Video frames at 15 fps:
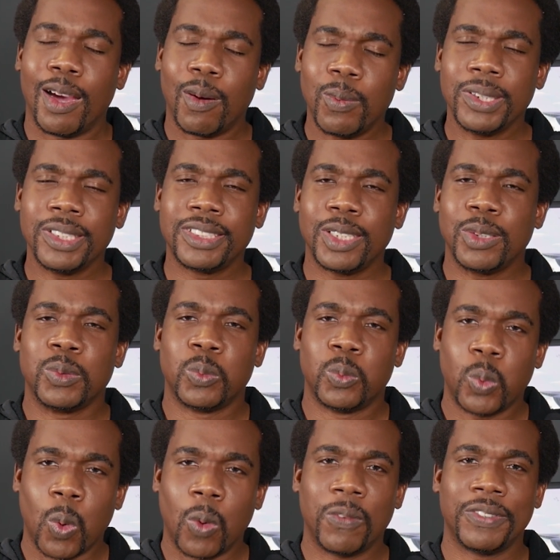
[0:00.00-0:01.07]
wouldn't say I was
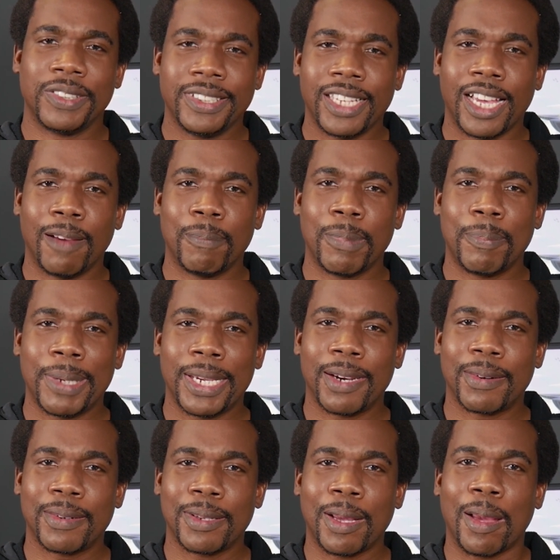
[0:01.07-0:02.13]
woefully
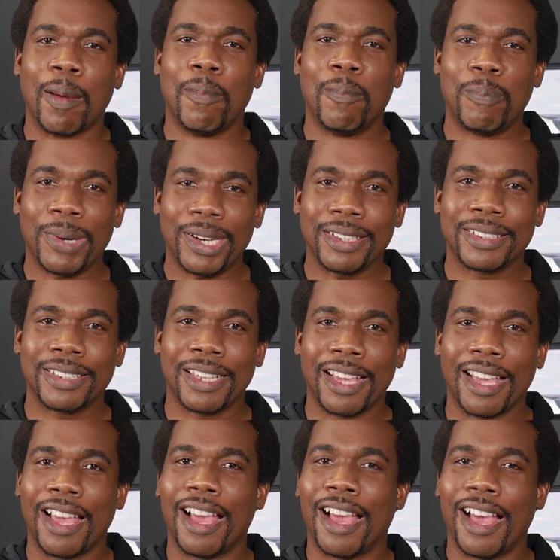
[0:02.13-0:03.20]
unprepared, but
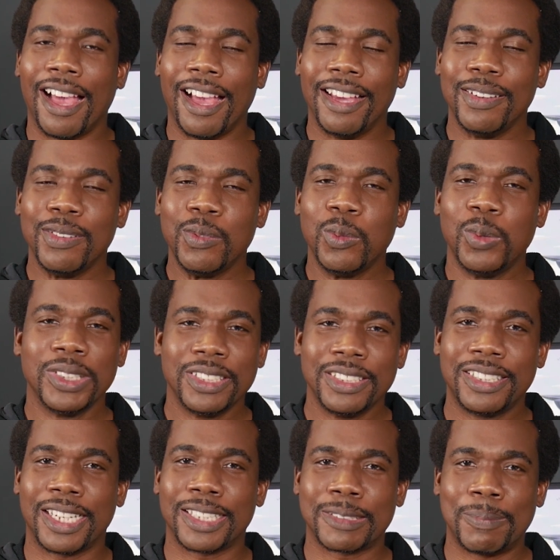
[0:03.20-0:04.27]
I
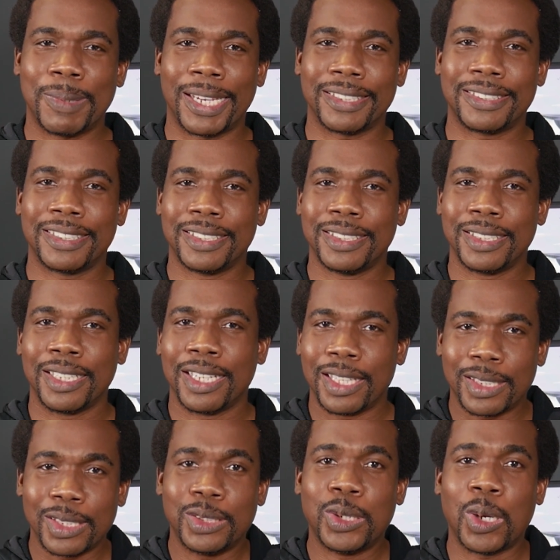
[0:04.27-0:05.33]
wasn't expecting
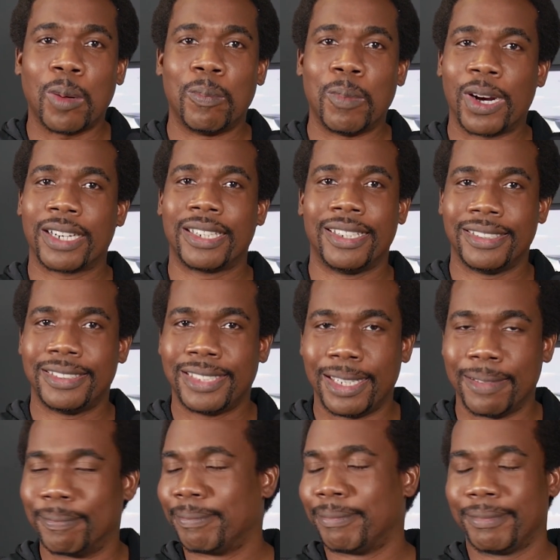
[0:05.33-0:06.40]
the job market at the
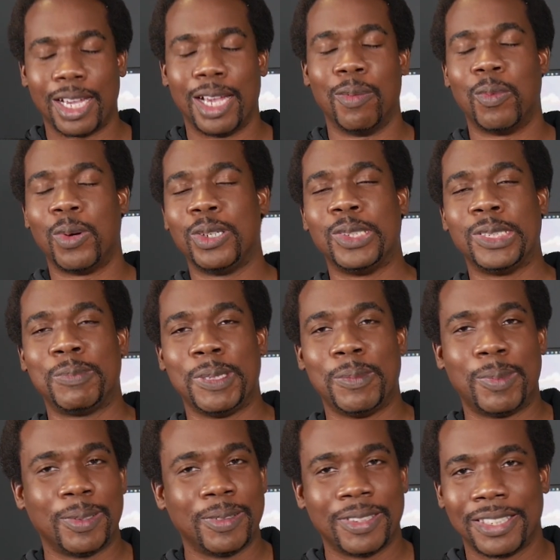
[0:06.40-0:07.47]
time. I'm one of those
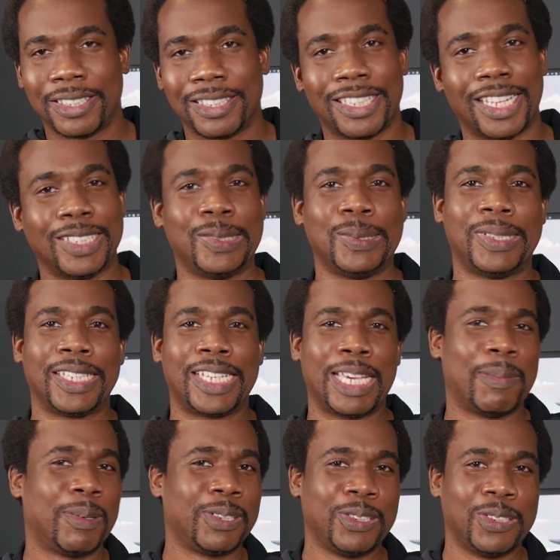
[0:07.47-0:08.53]
people that as soon as I
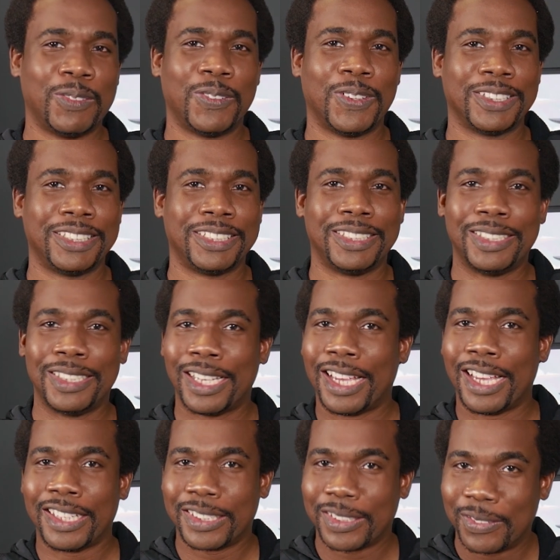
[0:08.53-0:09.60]
came out of university,
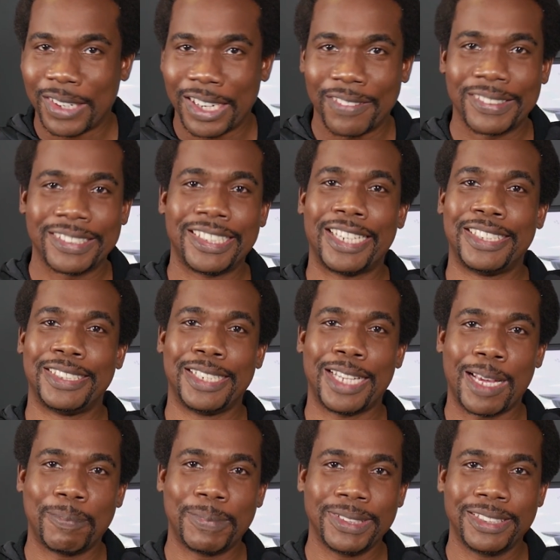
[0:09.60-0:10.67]
the Great Recession
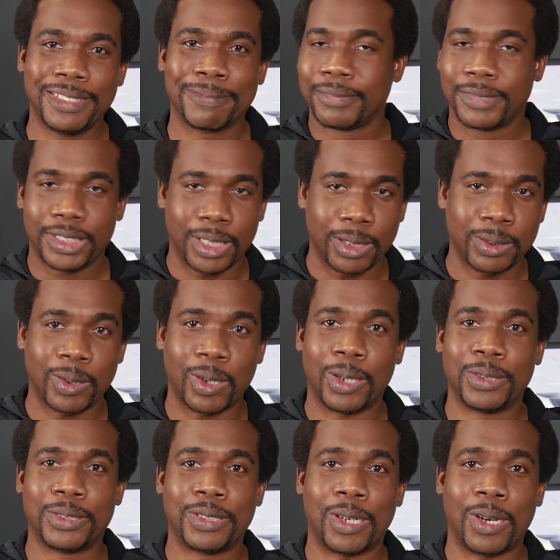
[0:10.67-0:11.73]
happened. Shout
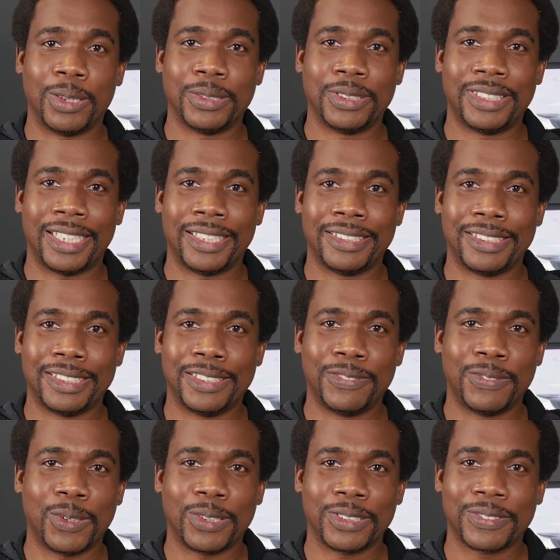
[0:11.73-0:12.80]
out to all you Gen Z
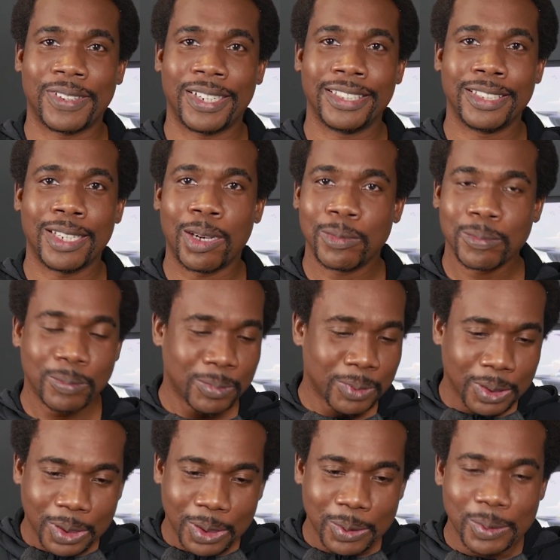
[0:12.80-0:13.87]
folks right now
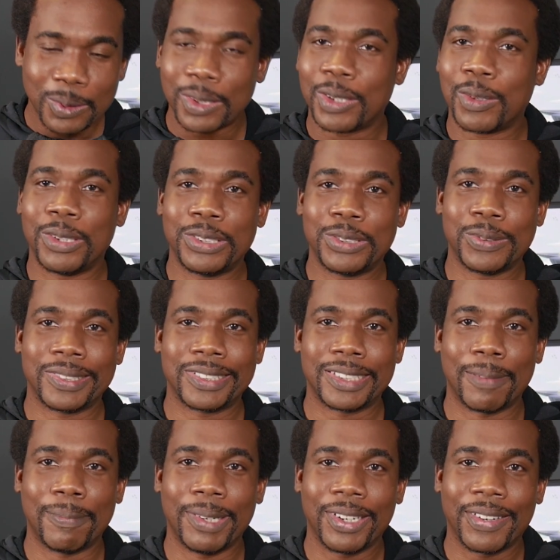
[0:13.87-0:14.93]
who are going through a
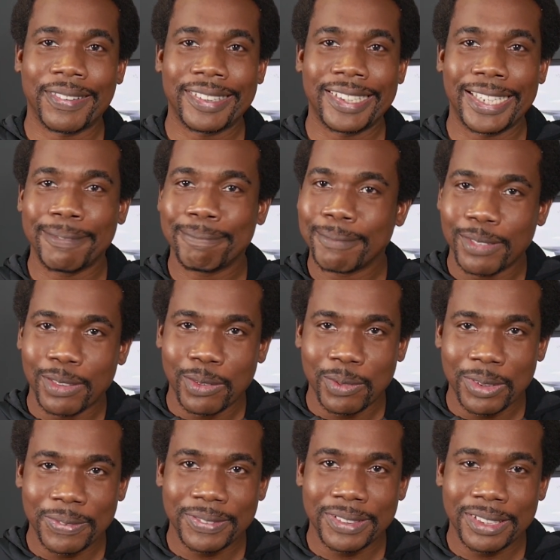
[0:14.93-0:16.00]
similar thing
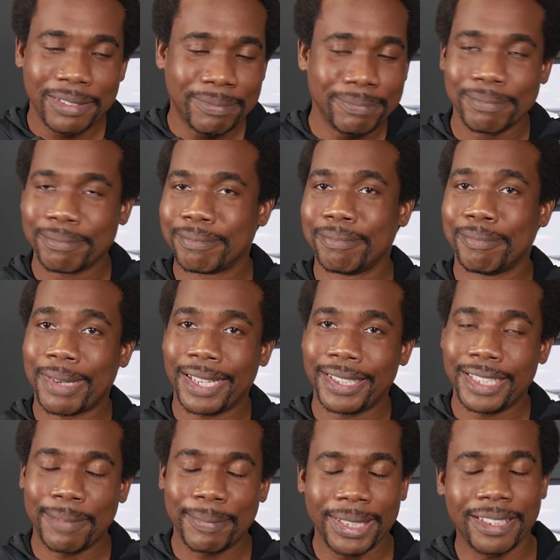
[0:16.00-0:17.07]
with the
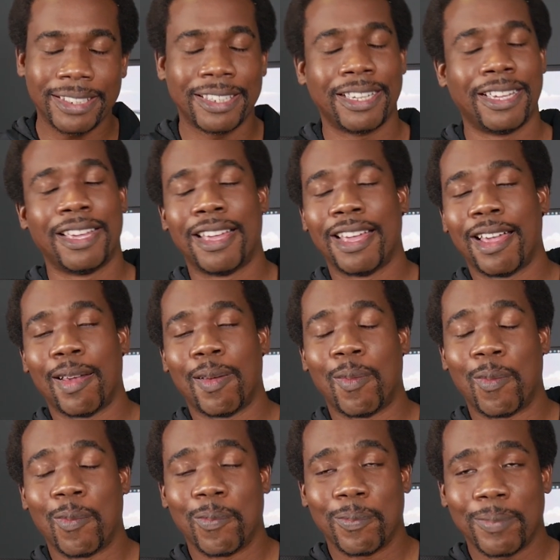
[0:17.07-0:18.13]
pandemic.
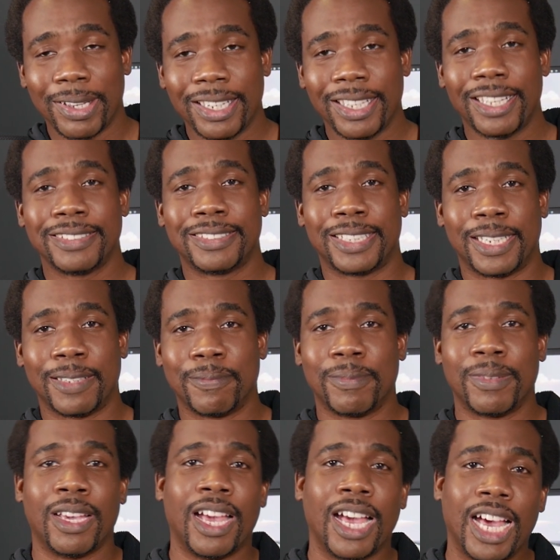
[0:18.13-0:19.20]
But at that time,
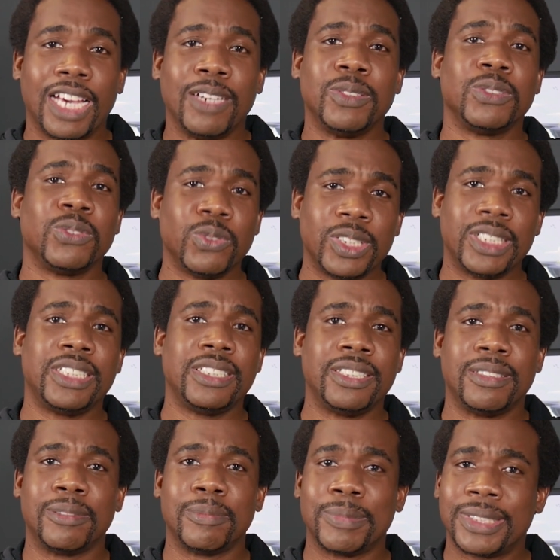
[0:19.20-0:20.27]
I was
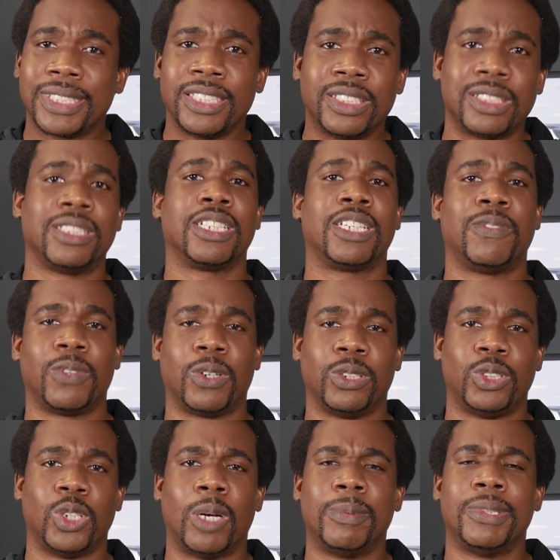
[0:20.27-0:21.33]
really, besides just looking for a
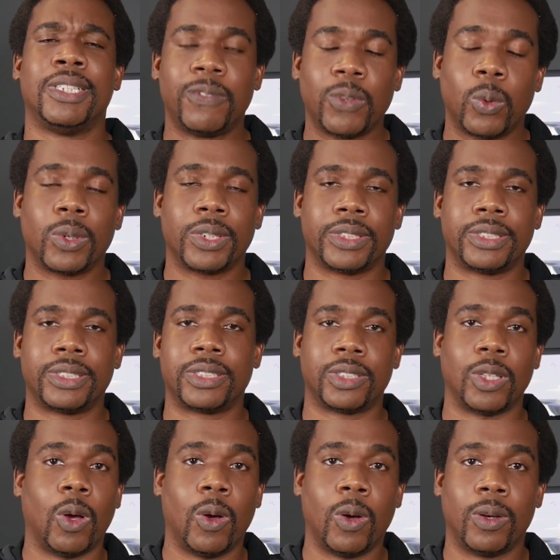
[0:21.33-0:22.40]
job, focused
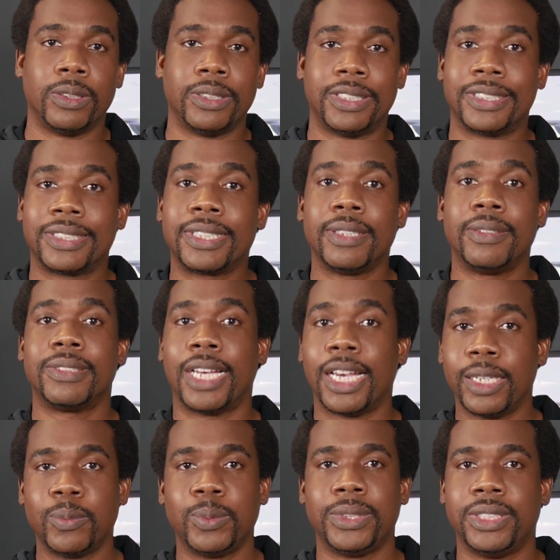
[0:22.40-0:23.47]
on the skills
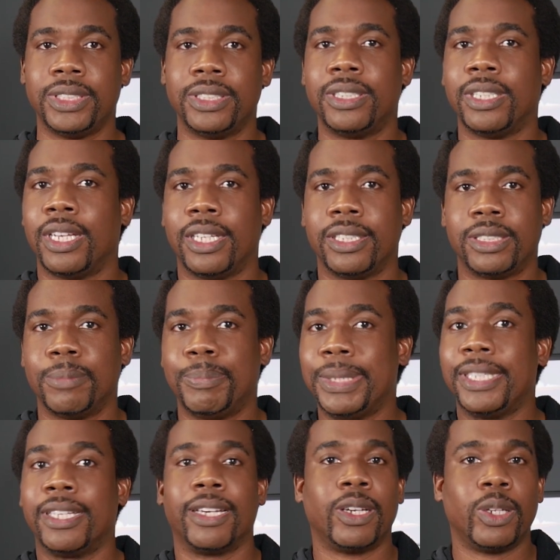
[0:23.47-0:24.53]
I would need to
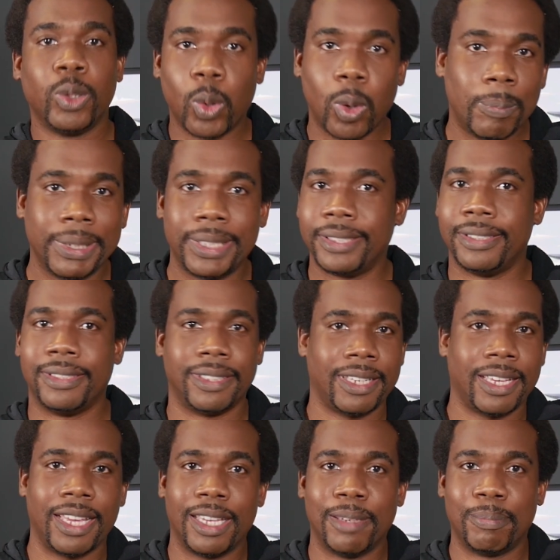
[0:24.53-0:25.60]
be globally
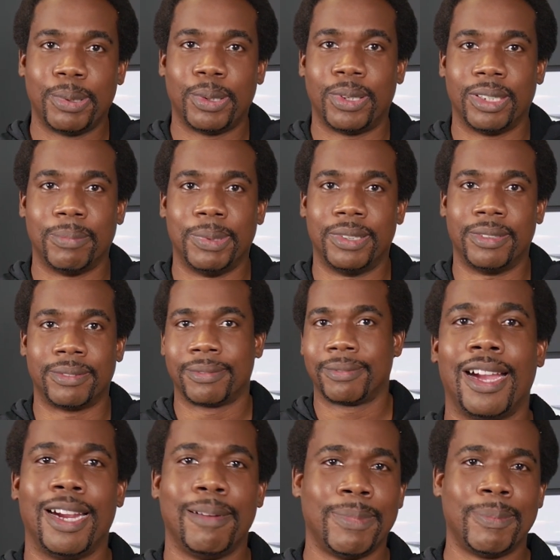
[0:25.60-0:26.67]
employable.
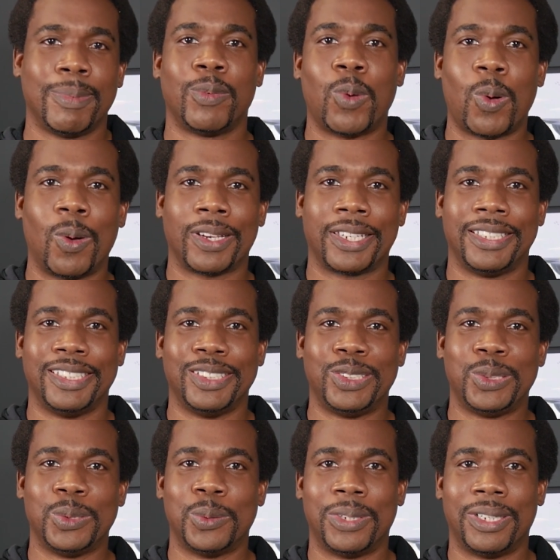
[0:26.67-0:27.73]
I remember walking
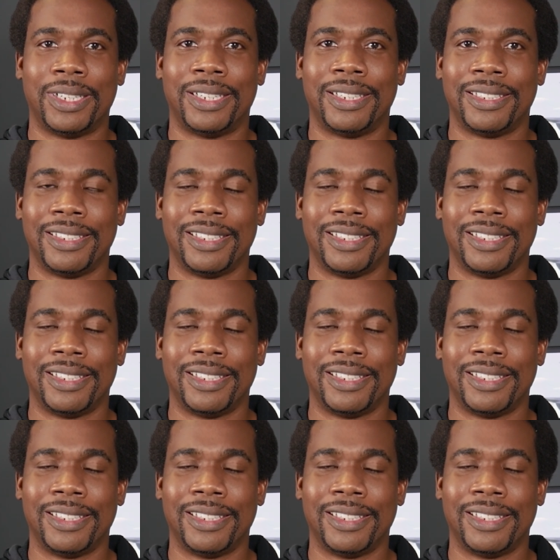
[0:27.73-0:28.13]
into an